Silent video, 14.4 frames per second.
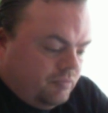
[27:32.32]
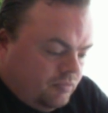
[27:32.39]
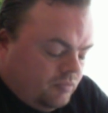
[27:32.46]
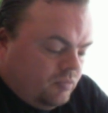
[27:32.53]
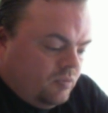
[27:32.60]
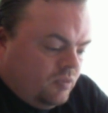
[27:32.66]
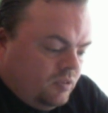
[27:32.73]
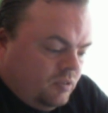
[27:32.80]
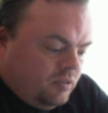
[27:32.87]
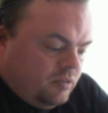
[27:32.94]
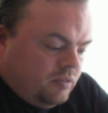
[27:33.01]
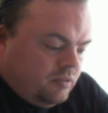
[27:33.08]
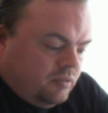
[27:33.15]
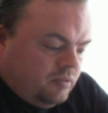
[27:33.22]

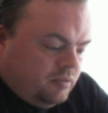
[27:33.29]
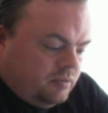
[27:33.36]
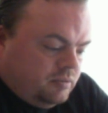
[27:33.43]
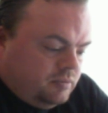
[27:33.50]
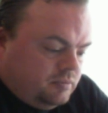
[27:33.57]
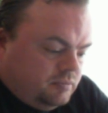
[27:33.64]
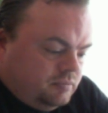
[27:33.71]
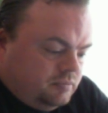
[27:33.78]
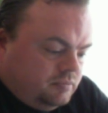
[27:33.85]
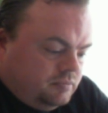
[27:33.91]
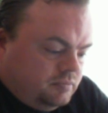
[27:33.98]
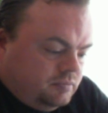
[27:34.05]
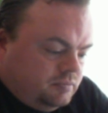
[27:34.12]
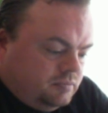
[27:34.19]

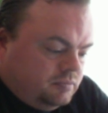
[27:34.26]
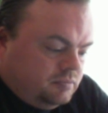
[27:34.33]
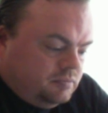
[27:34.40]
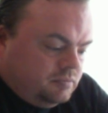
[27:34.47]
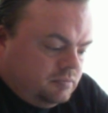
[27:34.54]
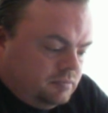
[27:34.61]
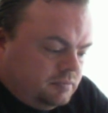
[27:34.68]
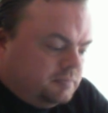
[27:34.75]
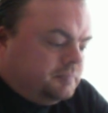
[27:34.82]
[no speech]